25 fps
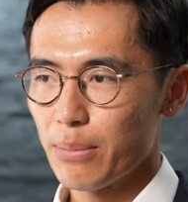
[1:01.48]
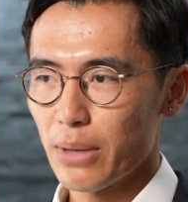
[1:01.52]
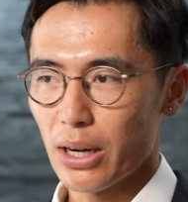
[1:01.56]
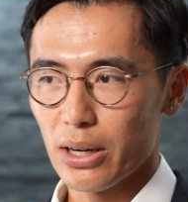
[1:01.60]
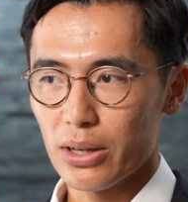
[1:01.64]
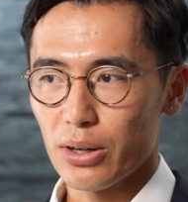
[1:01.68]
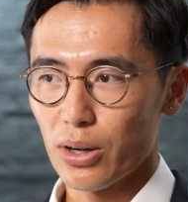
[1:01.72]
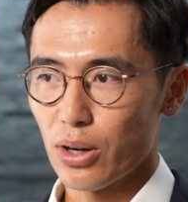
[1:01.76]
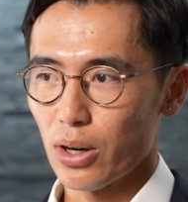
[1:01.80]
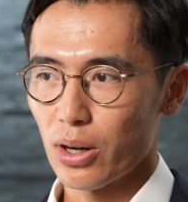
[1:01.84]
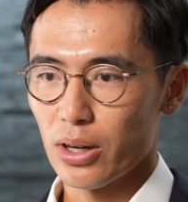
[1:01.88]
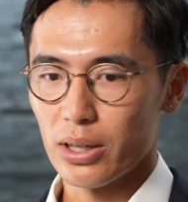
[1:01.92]

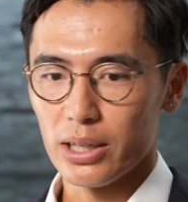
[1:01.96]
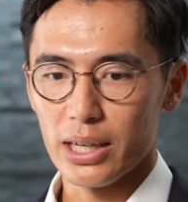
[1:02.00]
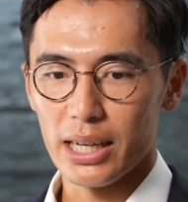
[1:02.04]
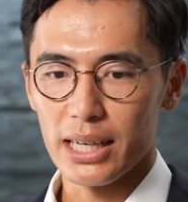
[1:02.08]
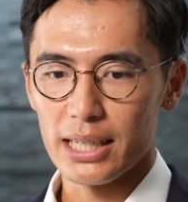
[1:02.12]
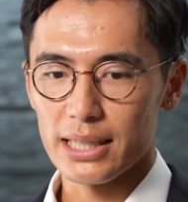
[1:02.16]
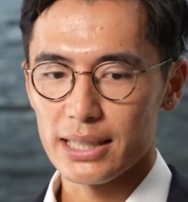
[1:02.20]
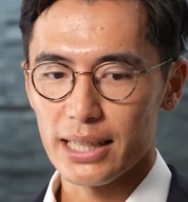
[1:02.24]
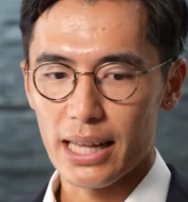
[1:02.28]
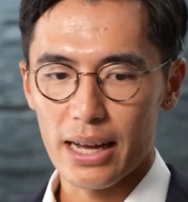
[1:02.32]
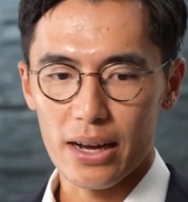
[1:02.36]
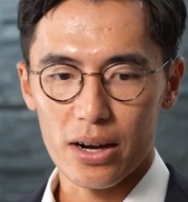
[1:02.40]

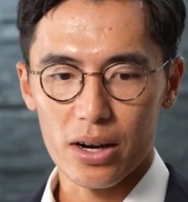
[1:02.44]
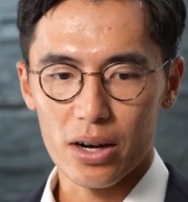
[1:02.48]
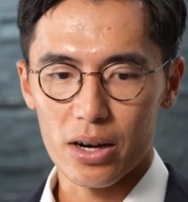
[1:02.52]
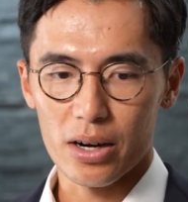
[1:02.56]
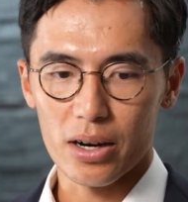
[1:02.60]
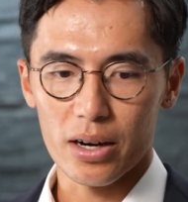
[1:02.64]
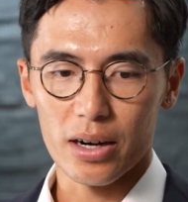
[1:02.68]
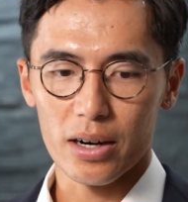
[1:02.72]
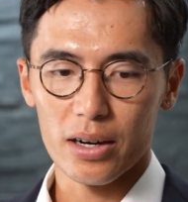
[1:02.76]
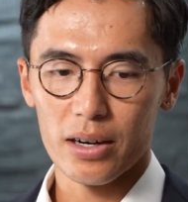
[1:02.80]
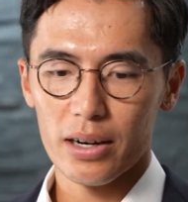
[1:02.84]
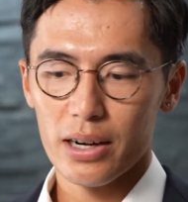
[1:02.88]
microRNAs that
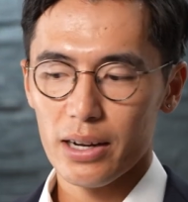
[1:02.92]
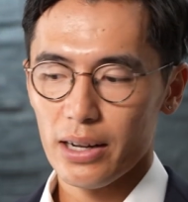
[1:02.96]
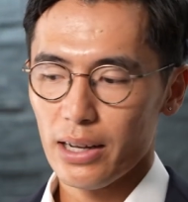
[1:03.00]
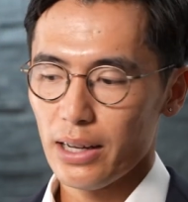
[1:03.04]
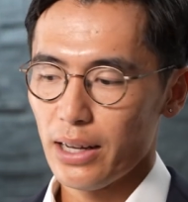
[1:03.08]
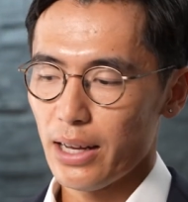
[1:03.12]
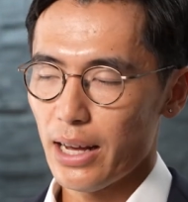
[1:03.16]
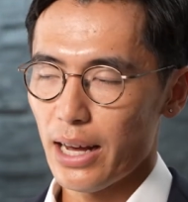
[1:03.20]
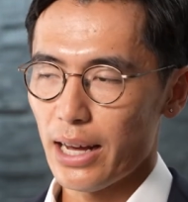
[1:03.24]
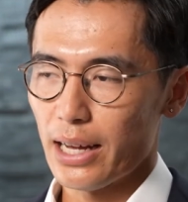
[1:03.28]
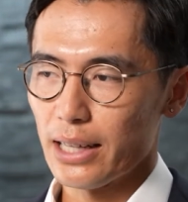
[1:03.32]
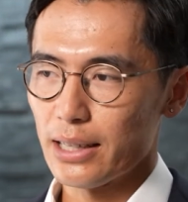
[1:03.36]
are
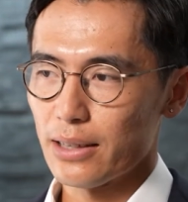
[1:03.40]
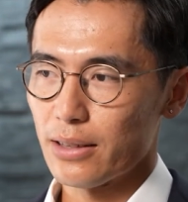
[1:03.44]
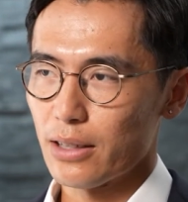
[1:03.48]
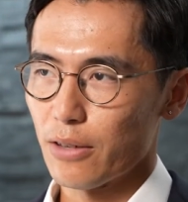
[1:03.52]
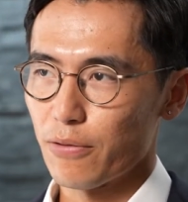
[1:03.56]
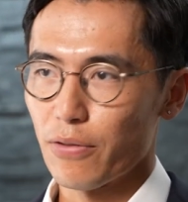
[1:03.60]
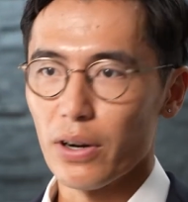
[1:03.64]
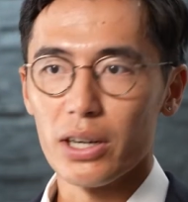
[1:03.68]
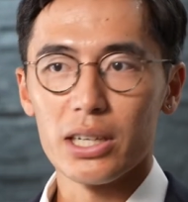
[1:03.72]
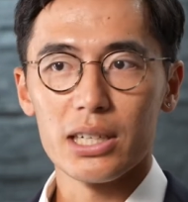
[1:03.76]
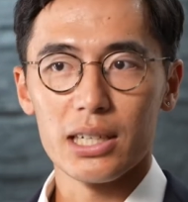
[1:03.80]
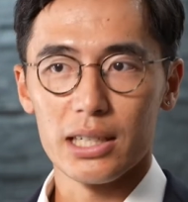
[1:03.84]
uh,
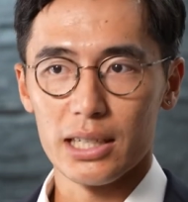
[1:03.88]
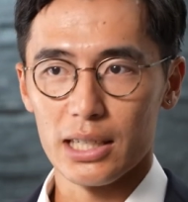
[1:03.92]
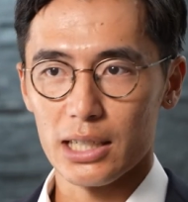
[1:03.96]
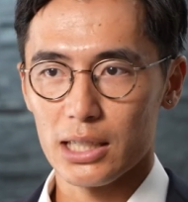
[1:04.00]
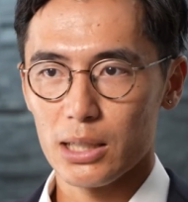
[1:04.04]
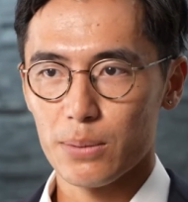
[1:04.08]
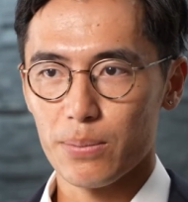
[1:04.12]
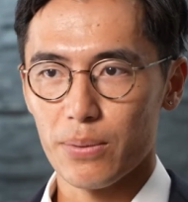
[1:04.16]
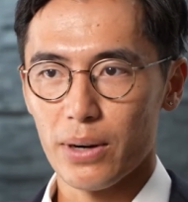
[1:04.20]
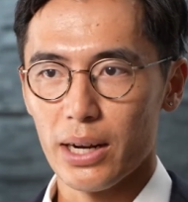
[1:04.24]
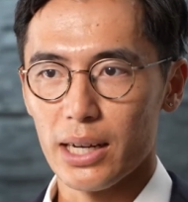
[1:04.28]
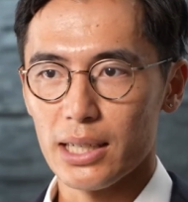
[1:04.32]
differentially
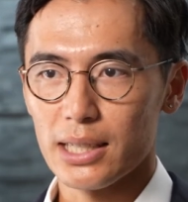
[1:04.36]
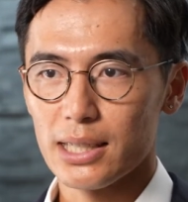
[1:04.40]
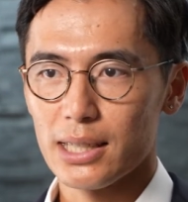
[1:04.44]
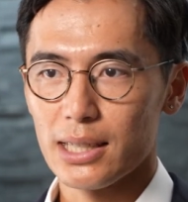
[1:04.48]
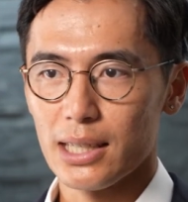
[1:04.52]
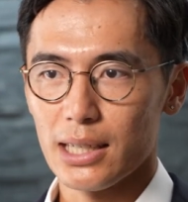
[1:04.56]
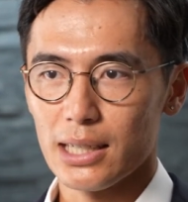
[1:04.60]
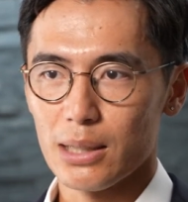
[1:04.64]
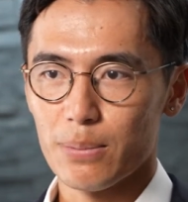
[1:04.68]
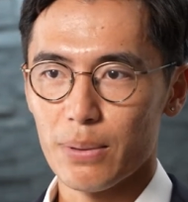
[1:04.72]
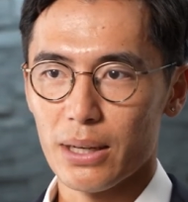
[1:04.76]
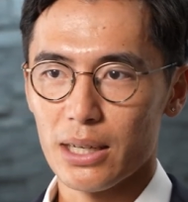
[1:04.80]

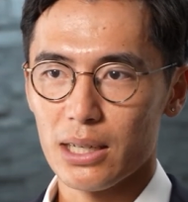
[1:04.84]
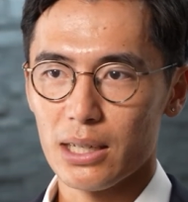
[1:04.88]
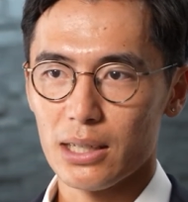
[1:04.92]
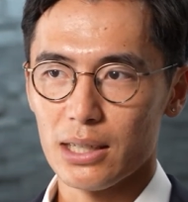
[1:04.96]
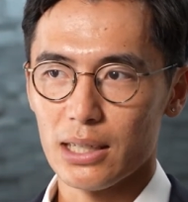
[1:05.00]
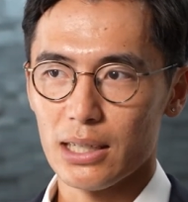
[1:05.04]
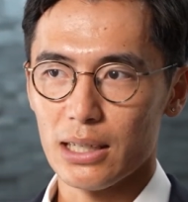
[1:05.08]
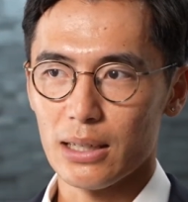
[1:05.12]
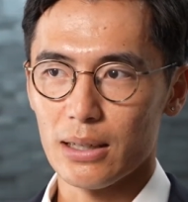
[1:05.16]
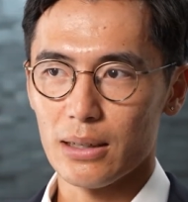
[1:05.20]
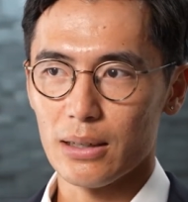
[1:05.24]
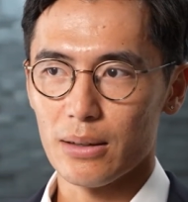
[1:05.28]
expressed,
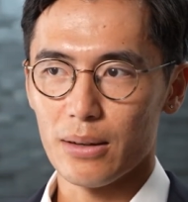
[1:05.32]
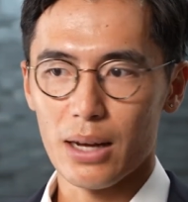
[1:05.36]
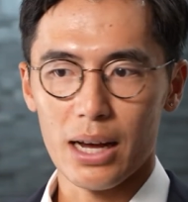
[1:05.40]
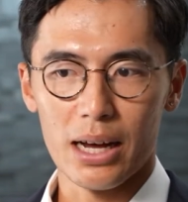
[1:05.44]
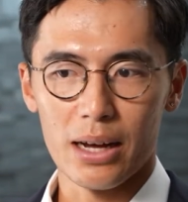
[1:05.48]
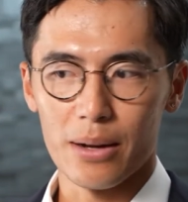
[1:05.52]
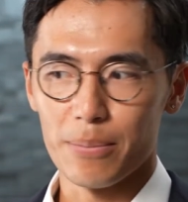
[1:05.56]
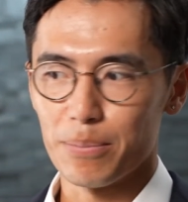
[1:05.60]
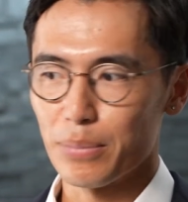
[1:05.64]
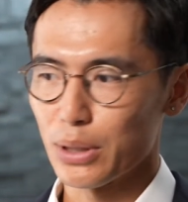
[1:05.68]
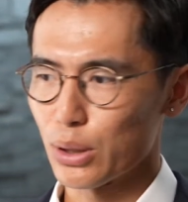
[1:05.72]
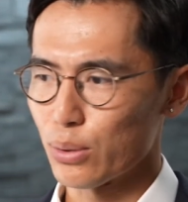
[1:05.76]
especially
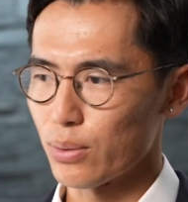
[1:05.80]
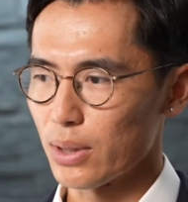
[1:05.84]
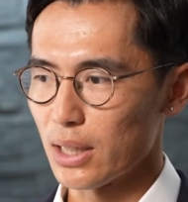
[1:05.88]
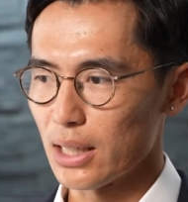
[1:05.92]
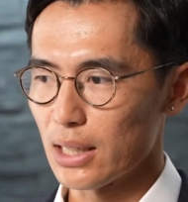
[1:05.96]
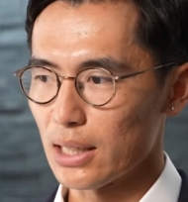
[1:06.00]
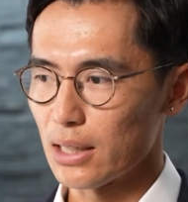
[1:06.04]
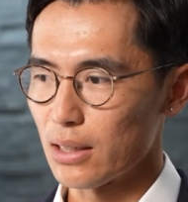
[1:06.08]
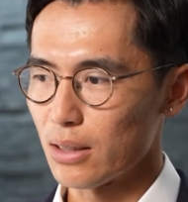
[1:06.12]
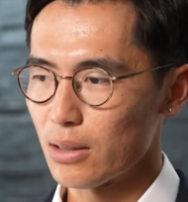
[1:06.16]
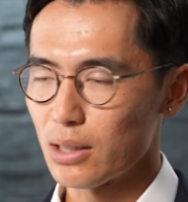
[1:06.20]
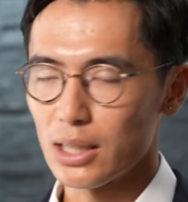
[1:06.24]
um,
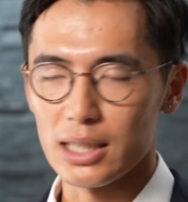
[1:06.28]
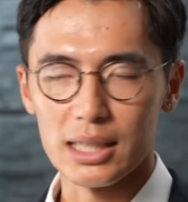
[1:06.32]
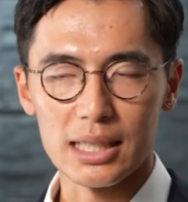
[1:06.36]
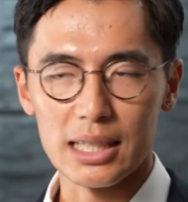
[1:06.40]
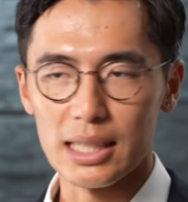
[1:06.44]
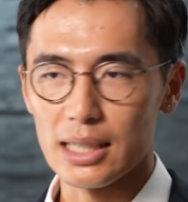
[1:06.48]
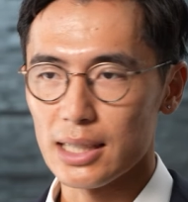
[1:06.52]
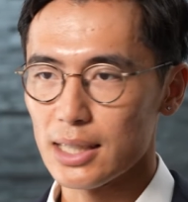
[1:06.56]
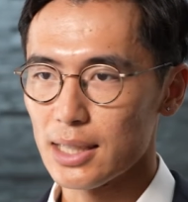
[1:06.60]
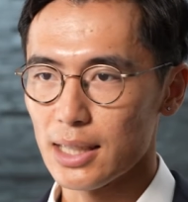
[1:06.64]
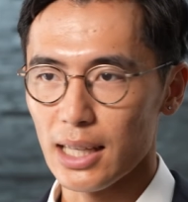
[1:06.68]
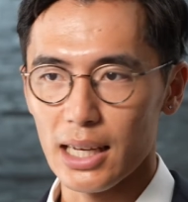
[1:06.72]
between
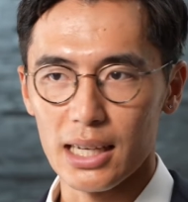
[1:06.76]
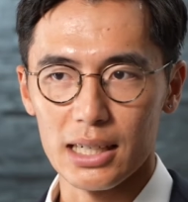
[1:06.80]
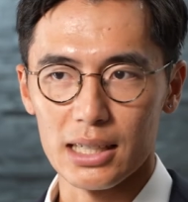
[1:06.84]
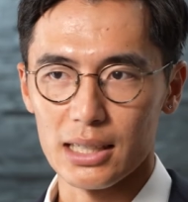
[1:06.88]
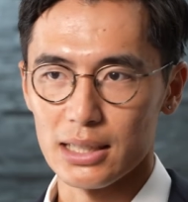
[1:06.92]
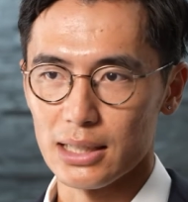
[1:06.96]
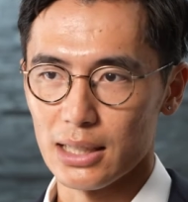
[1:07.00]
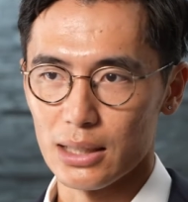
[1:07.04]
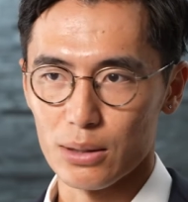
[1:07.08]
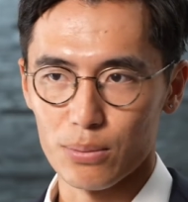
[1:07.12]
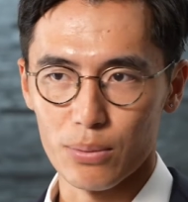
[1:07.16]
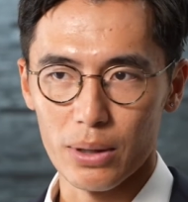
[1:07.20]
disease
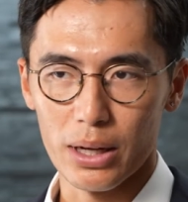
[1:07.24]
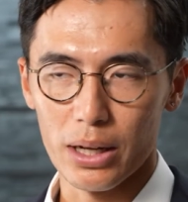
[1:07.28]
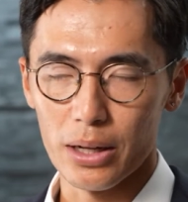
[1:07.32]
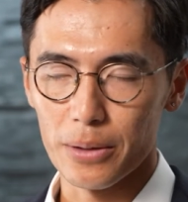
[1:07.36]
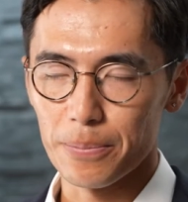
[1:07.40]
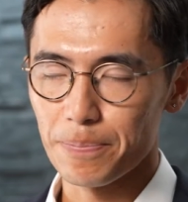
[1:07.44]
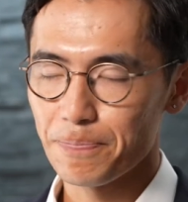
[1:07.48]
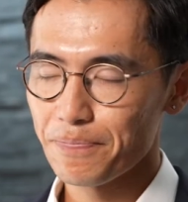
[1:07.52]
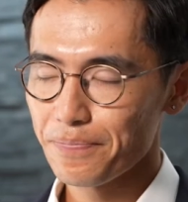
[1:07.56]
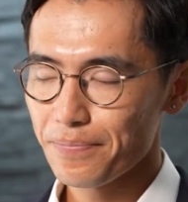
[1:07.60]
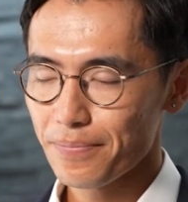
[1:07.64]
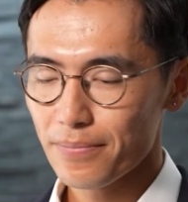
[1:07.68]
stages as
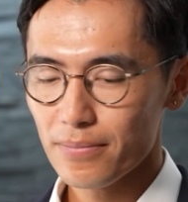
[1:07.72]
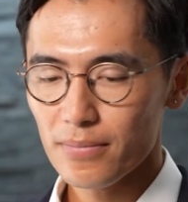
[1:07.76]
well.